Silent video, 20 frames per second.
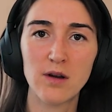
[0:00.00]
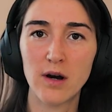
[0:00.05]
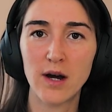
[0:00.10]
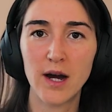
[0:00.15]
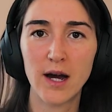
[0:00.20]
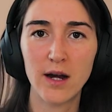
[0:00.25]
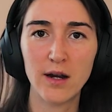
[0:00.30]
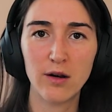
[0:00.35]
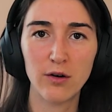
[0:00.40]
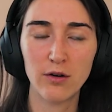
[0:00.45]

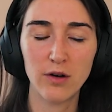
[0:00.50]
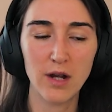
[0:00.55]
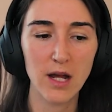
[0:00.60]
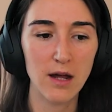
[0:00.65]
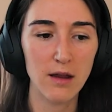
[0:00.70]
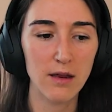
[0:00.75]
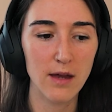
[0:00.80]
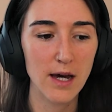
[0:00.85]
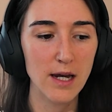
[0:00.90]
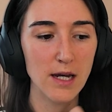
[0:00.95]
I don't
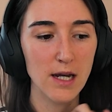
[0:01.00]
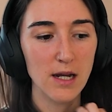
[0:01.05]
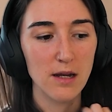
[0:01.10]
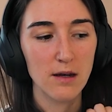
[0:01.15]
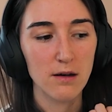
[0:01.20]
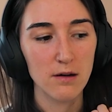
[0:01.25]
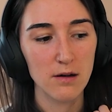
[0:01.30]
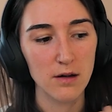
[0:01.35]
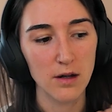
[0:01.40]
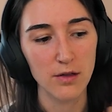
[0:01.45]
hear that
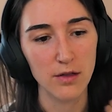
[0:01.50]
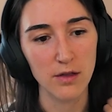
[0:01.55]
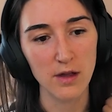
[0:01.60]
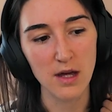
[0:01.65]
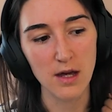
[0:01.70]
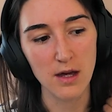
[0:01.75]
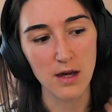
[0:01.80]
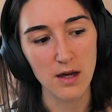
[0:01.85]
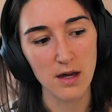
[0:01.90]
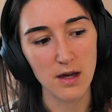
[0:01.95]
in
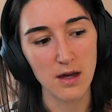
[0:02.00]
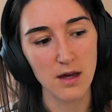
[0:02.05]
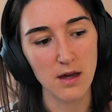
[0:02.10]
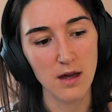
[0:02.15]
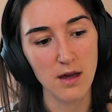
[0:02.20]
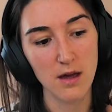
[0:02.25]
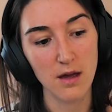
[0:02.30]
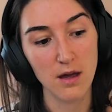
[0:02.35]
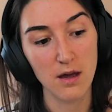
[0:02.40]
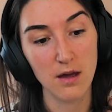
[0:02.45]

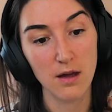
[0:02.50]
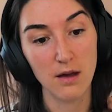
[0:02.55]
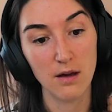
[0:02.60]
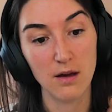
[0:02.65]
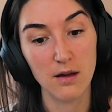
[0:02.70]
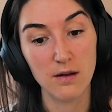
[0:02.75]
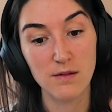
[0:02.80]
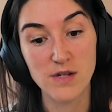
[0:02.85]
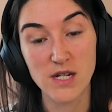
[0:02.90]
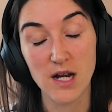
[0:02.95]

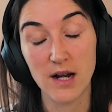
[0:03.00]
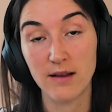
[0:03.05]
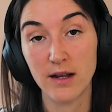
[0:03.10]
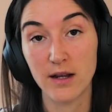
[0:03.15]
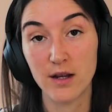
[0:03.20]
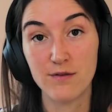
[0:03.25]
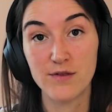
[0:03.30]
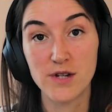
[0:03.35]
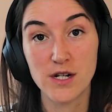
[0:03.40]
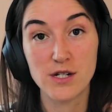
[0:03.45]
the
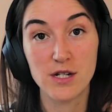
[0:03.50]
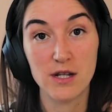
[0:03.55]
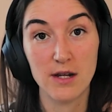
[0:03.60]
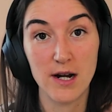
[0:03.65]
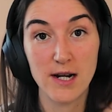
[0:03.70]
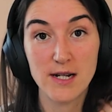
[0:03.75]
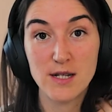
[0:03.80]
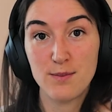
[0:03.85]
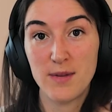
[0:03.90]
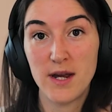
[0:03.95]
dialect of Dutch that
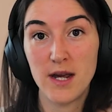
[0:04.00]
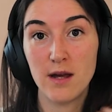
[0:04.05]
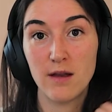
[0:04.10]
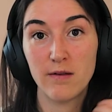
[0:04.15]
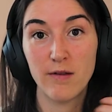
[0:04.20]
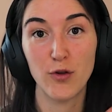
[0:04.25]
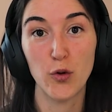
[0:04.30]
I speak.